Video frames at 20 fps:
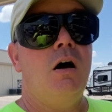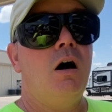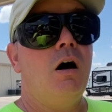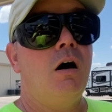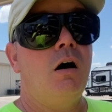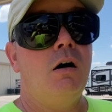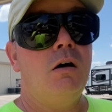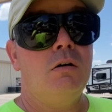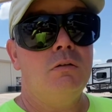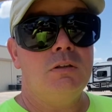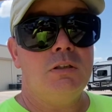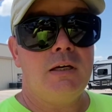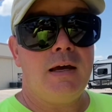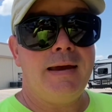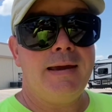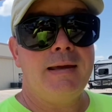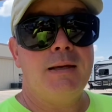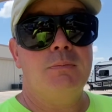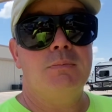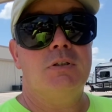all
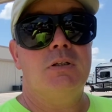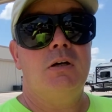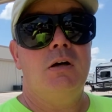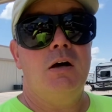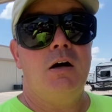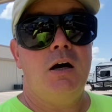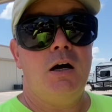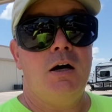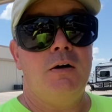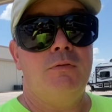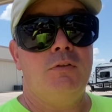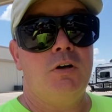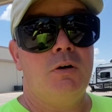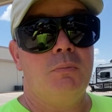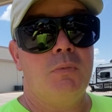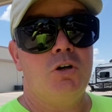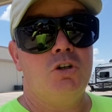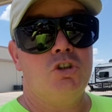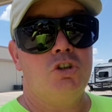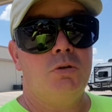types of
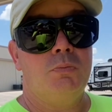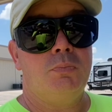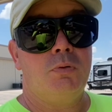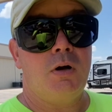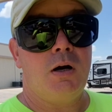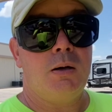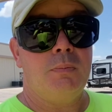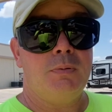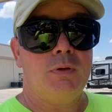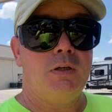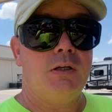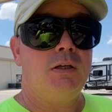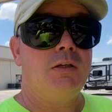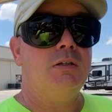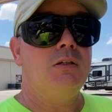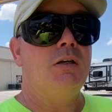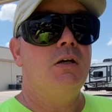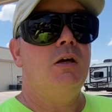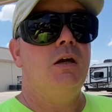commercial properties.